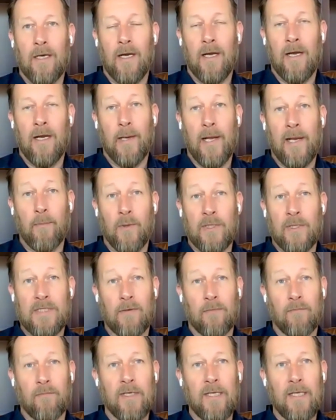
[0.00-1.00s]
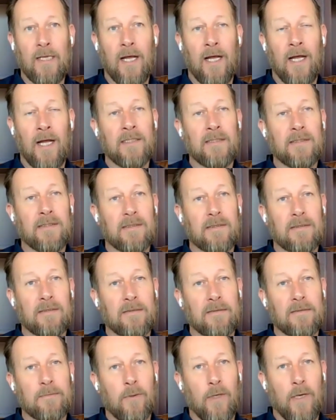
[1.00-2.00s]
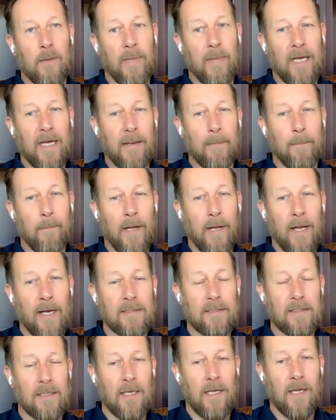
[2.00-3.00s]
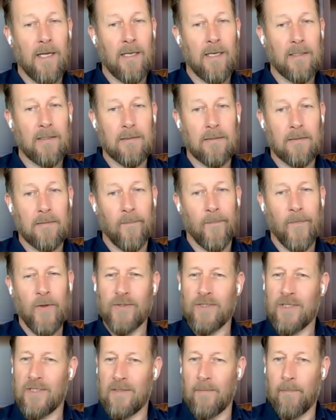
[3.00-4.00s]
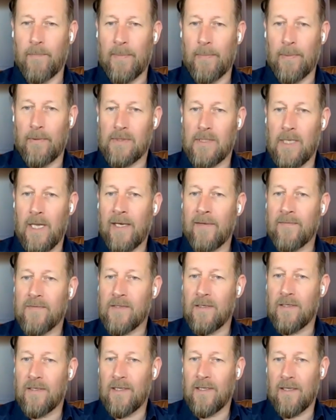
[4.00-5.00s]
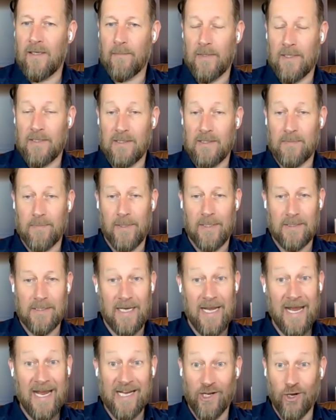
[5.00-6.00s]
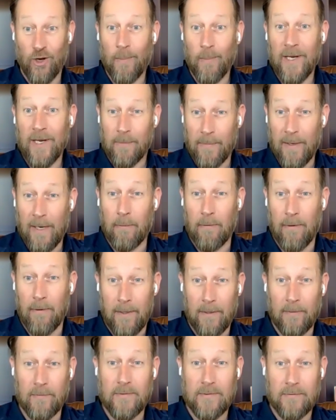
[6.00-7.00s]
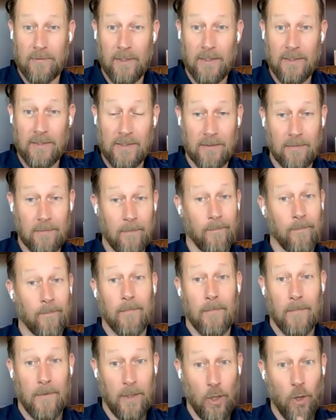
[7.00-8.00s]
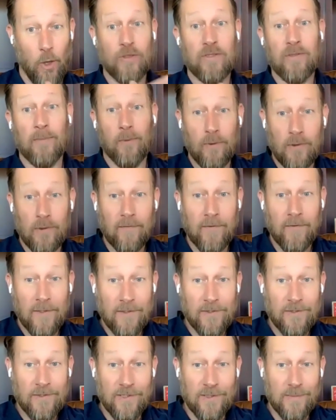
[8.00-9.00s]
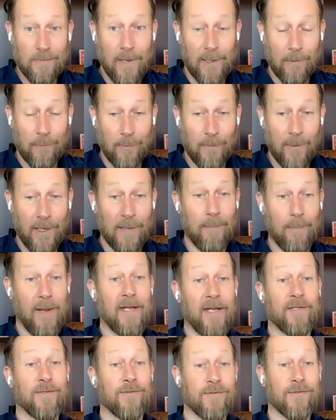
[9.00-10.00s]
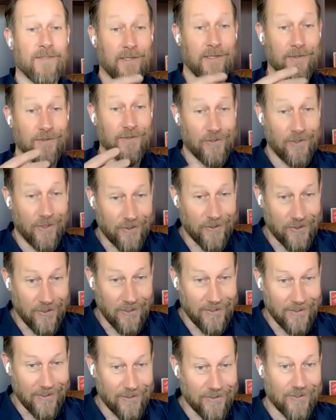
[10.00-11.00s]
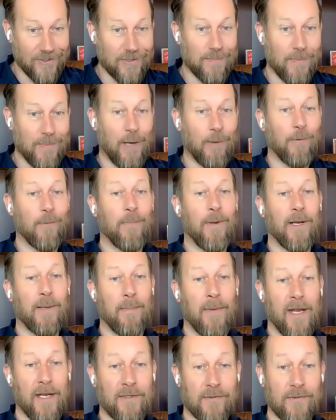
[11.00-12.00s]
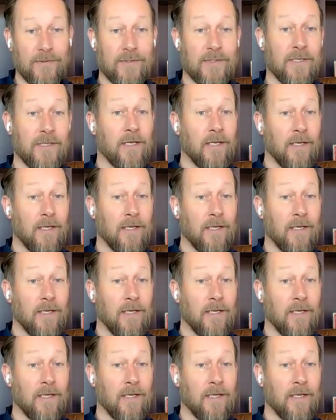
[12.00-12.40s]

And then once I realized what a big impact it had, not just in people's lives on a daily basis, but it's an economic powerhouse, right? So the automotive industry is powered by metals, the construction industry is powered by metals,